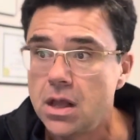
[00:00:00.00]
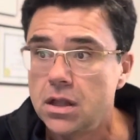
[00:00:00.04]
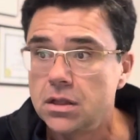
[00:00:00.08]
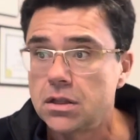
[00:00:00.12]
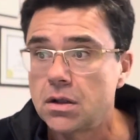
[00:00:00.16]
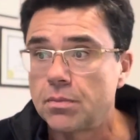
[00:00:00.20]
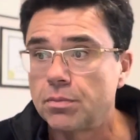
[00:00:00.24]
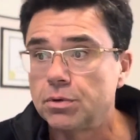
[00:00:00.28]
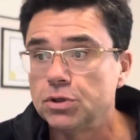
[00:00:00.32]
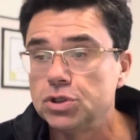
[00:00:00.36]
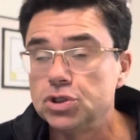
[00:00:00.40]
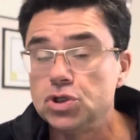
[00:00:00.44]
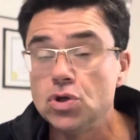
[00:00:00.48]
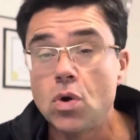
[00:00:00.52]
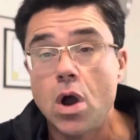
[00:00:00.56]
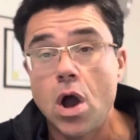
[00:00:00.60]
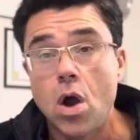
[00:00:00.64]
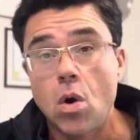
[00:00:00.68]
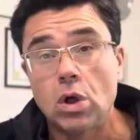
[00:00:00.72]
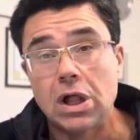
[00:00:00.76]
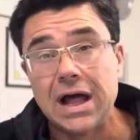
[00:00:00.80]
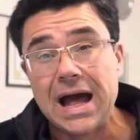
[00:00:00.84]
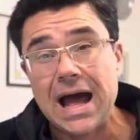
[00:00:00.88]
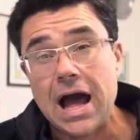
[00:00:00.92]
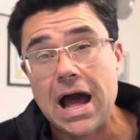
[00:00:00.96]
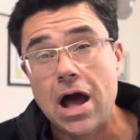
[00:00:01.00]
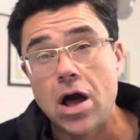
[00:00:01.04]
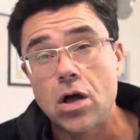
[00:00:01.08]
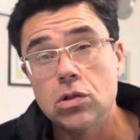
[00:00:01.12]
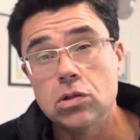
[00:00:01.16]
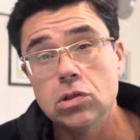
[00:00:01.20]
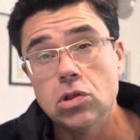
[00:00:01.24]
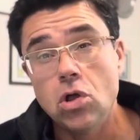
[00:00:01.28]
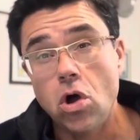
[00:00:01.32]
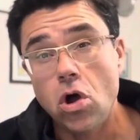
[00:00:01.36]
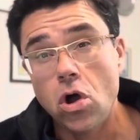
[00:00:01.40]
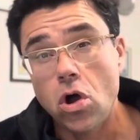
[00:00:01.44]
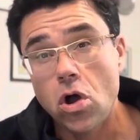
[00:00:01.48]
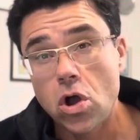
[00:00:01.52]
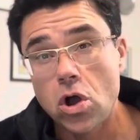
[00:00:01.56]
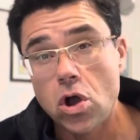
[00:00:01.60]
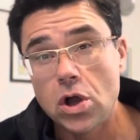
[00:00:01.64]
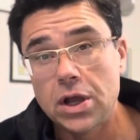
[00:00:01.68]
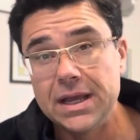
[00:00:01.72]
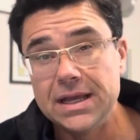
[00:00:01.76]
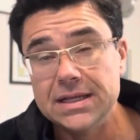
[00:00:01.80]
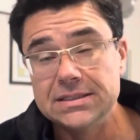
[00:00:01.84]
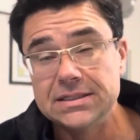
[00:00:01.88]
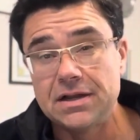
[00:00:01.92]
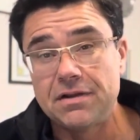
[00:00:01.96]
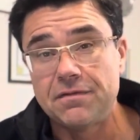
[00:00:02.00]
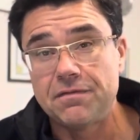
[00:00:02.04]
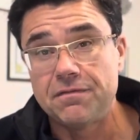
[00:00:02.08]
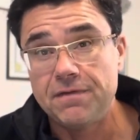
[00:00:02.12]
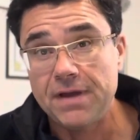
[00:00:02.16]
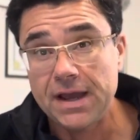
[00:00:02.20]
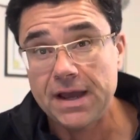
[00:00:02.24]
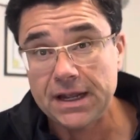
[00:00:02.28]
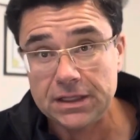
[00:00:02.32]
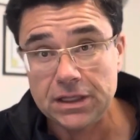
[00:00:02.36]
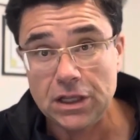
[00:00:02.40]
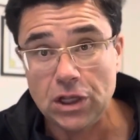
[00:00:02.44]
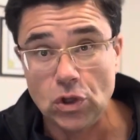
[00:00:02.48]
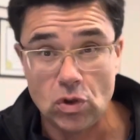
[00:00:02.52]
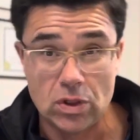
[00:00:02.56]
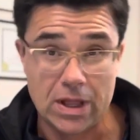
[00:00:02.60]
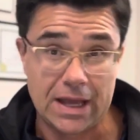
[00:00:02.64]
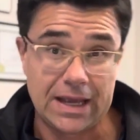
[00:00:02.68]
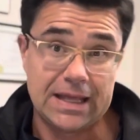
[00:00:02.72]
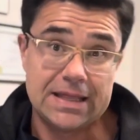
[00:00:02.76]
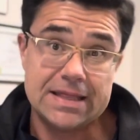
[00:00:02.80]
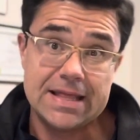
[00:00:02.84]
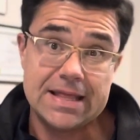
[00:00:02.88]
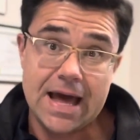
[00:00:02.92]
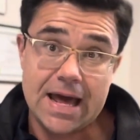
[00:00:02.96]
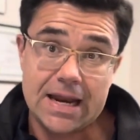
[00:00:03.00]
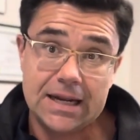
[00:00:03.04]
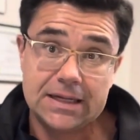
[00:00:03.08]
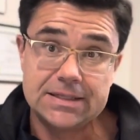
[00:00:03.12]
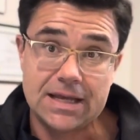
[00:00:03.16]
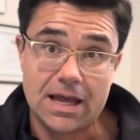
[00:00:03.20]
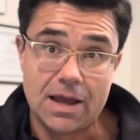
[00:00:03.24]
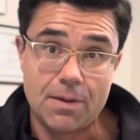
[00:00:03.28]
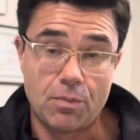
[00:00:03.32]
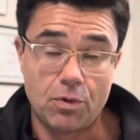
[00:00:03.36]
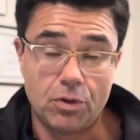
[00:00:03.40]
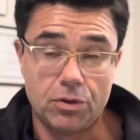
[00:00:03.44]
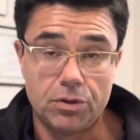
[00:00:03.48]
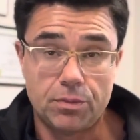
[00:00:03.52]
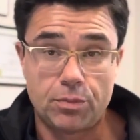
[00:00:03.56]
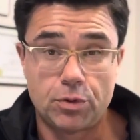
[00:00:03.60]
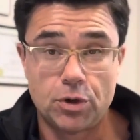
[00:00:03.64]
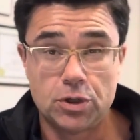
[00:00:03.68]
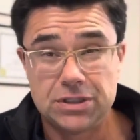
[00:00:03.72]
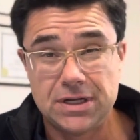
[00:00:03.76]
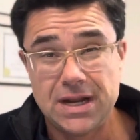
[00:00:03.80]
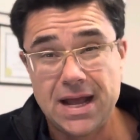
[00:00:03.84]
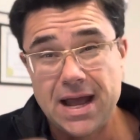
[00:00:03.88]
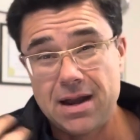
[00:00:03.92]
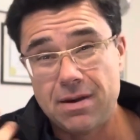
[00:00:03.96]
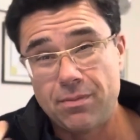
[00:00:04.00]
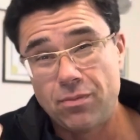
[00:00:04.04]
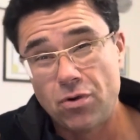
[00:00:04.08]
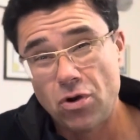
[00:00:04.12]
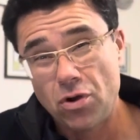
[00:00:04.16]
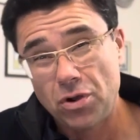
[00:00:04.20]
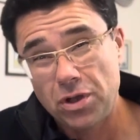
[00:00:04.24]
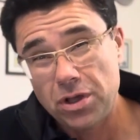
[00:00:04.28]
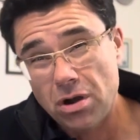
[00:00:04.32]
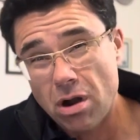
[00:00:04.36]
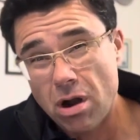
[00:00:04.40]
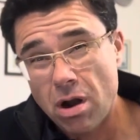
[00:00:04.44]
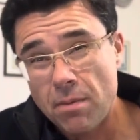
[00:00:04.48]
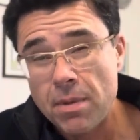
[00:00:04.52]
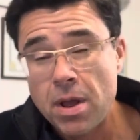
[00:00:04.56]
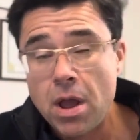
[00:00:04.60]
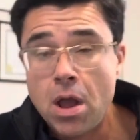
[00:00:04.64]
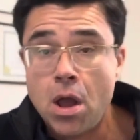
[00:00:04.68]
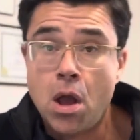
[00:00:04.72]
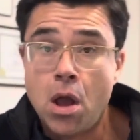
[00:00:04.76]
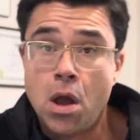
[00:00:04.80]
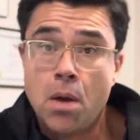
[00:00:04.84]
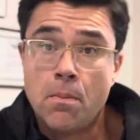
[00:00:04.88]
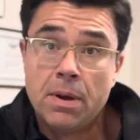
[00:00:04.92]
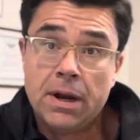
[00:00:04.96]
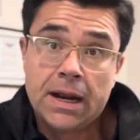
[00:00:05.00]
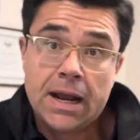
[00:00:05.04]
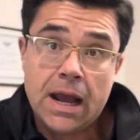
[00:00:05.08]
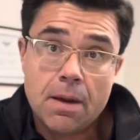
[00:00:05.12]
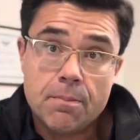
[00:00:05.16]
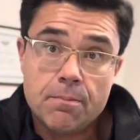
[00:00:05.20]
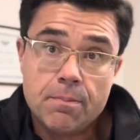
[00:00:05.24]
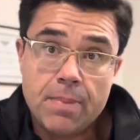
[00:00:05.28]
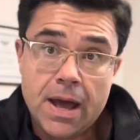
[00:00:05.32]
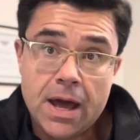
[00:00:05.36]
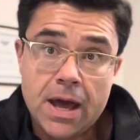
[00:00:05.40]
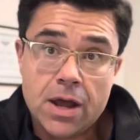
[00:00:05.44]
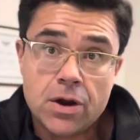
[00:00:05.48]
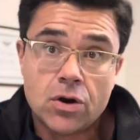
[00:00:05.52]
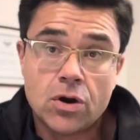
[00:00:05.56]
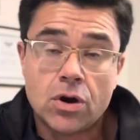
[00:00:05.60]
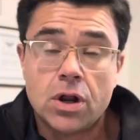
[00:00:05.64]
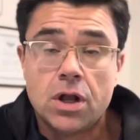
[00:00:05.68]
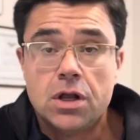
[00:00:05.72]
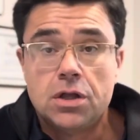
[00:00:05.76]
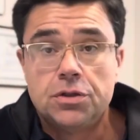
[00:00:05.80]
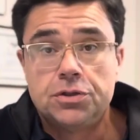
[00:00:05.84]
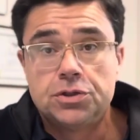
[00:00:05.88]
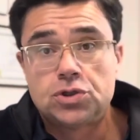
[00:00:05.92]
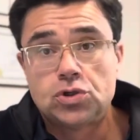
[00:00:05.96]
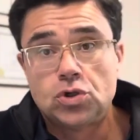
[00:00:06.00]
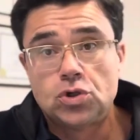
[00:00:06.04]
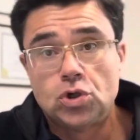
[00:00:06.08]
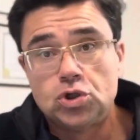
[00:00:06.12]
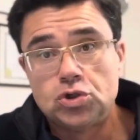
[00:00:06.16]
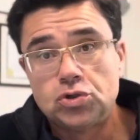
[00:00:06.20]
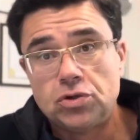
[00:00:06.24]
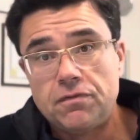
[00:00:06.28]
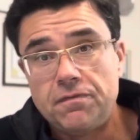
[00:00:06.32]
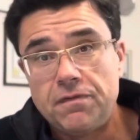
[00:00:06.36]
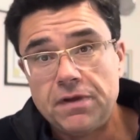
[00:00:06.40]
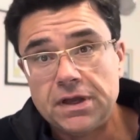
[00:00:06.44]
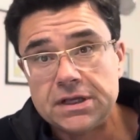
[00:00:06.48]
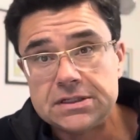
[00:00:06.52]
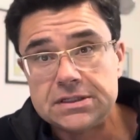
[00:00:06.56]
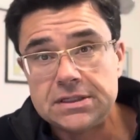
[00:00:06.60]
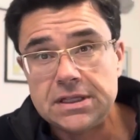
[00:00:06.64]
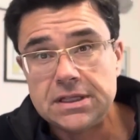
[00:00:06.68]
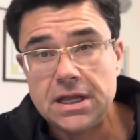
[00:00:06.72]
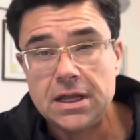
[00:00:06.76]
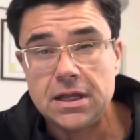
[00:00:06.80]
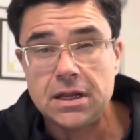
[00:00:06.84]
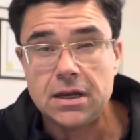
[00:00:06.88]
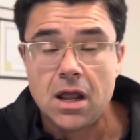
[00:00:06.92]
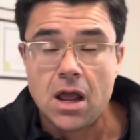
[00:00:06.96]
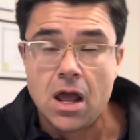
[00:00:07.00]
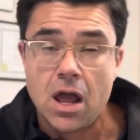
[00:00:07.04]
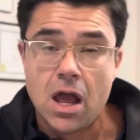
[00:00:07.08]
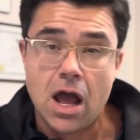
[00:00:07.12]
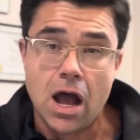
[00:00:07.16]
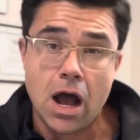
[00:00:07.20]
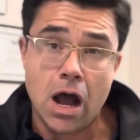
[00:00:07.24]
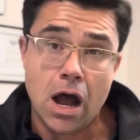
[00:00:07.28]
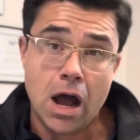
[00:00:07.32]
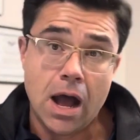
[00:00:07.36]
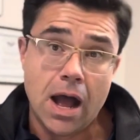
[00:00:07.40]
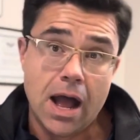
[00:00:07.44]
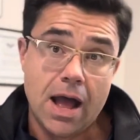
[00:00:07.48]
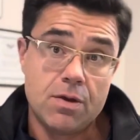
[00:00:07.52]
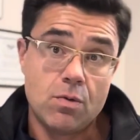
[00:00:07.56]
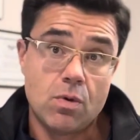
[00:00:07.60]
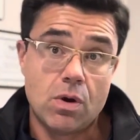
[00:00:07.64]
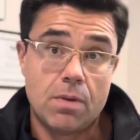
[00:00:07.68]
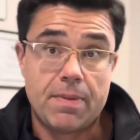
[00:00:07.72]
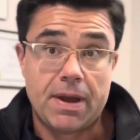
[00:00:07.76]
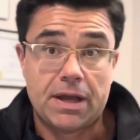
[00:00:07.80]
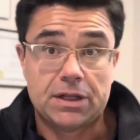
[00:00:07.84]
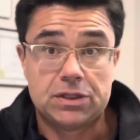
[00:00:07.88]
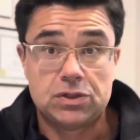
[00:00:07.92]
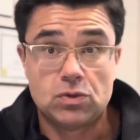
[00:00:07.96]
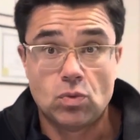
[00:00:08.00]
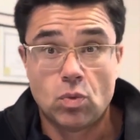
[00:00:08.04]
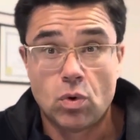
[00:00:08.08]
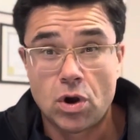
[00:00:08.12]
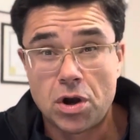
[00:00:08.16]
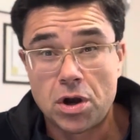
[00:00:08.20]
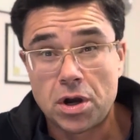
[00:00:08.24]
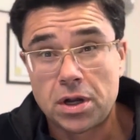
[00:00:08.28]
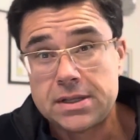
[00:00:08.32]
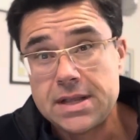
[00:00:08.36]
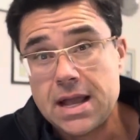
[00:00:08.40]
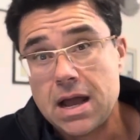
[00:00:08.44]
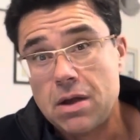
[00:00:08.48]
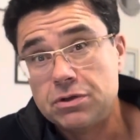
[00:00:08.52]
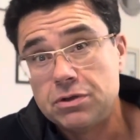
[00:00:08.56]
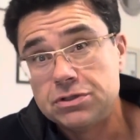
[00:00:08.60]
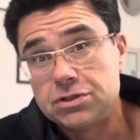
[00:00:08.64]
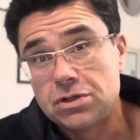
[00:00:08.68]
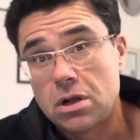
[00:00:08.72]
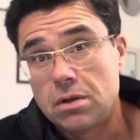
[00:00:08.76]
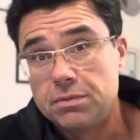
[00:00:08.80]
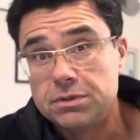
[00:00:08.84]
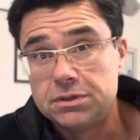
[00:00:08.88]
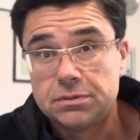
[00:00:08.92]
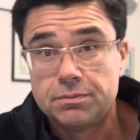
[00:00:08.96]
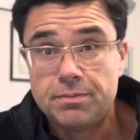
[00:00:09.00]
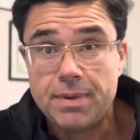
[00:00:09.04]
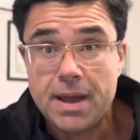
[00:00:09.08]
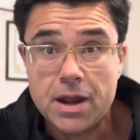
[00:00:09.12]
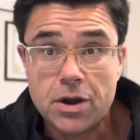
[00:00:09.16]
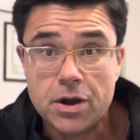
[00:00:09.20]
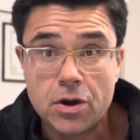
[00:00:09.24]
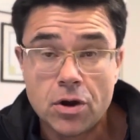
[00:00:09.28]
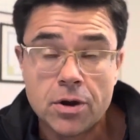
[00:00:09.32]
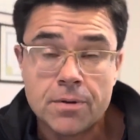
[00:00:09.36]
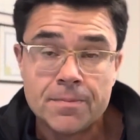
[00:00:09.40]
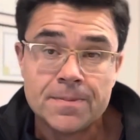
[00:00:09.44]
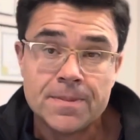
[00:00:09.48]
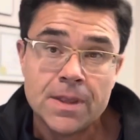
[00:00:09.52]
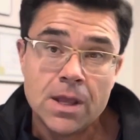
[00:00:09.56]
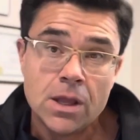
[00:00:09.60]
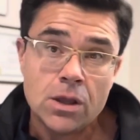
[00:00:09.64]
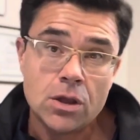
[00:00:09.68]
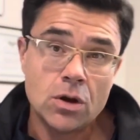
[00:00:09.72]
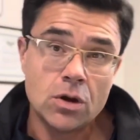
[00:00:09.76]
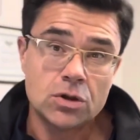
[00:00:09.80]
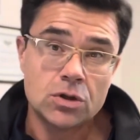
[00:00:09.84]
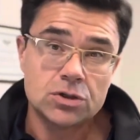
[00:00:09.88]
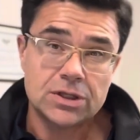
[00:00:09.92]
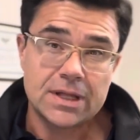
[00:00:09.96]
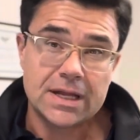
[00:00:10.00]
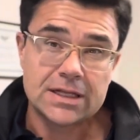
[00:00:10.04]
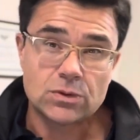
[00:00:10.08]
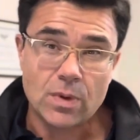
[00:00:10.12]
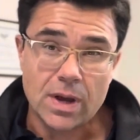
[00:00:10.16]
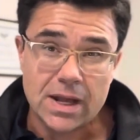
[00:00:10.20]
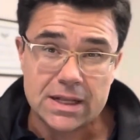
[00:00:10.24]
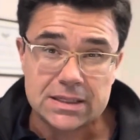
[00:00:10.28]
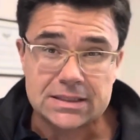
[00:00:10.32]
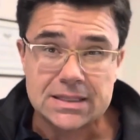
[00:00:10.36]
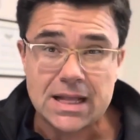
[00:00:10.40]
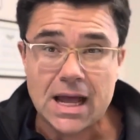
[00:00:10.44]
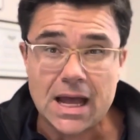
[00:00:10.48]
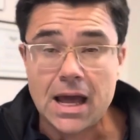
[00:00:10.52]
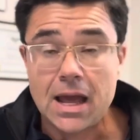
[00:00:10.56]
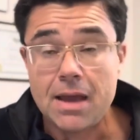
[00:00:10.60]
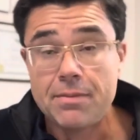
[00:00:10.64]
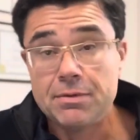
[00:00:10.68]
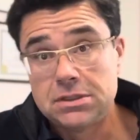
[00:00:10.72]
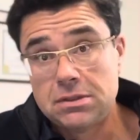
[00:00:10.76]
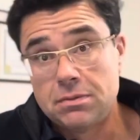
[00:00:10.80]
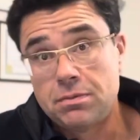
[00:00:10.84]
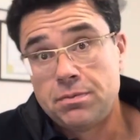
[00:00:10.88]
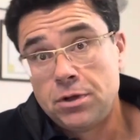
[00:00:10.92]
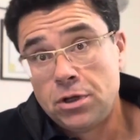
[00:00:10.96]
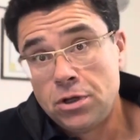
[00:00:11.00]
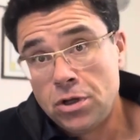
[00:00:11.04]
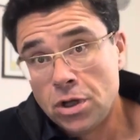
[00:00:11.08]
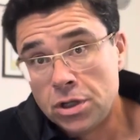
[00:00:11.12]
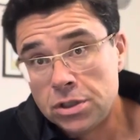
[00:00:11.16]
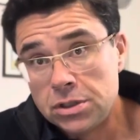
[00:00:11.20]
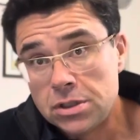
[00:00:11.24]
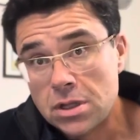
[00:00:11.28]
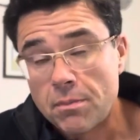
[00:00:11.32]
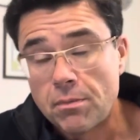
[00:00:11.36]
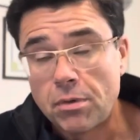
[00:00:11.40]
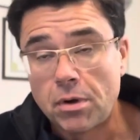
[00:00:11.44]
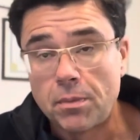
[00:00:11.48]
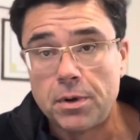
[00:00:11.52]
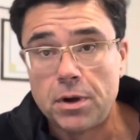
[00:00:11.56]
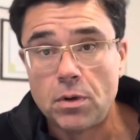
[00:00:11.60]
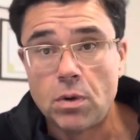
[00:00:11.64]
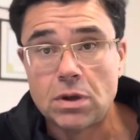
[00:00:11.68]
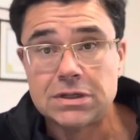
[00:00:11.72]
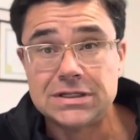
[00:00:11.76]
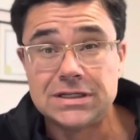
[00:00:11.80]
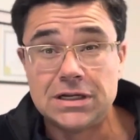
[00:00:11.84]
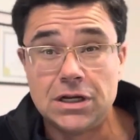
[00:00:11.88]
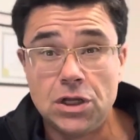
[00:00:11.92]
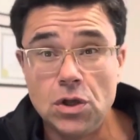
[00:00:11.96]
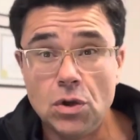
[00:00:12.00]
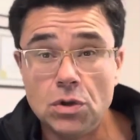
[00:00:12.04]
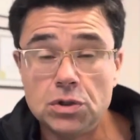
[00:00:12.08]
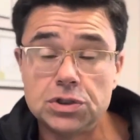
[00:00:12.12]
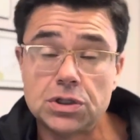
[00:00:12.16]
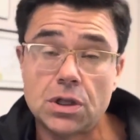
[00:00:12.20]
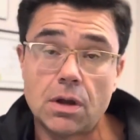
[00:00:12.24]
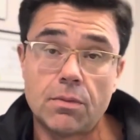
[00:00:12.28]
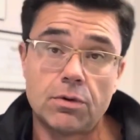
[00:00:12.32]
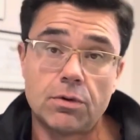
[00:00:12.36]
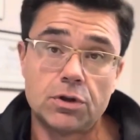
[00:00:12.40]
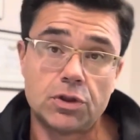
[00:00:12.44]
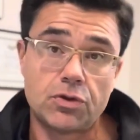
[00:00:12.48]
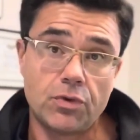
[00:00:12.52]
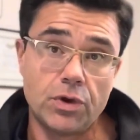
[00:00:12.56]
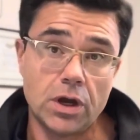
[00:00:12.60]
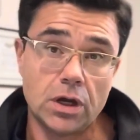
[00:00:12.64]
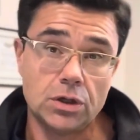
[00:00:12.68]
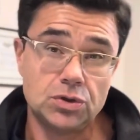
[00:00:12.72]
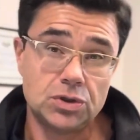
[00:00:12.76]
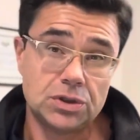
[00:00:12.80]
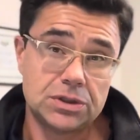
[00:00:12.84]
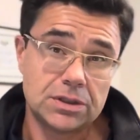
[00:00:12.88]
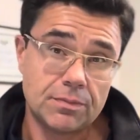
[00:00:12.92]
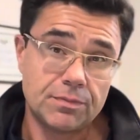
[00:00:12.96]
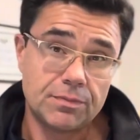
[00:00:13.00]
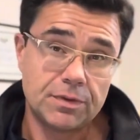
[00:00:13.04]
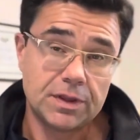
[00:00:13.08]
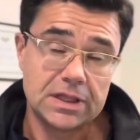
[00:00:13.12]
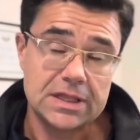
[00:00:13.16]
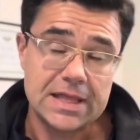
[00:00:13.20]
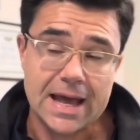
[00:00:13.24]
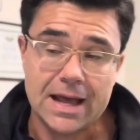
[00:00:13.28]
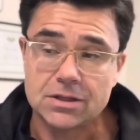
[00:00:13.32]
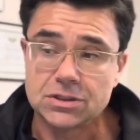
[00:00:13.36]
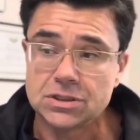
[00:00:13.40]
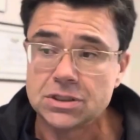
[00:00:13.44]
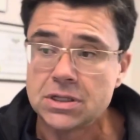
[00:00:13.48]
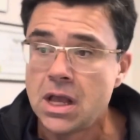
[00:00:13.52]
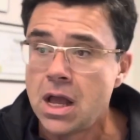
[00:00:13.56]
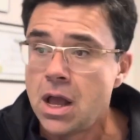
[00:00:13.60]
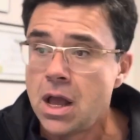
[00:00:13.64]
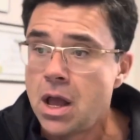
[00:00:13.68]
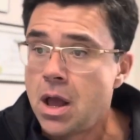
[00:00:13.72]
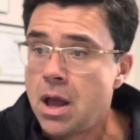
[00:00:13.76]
Number two, well, how long is it affecting you? Like in that example, the person had a broken arm, but it got better. The surgery fixed it, uh, and he went back to work. Now his arm is better. You know, so that's why it's not, it's a good number, but it wasn't a huge number, 300 something thousand.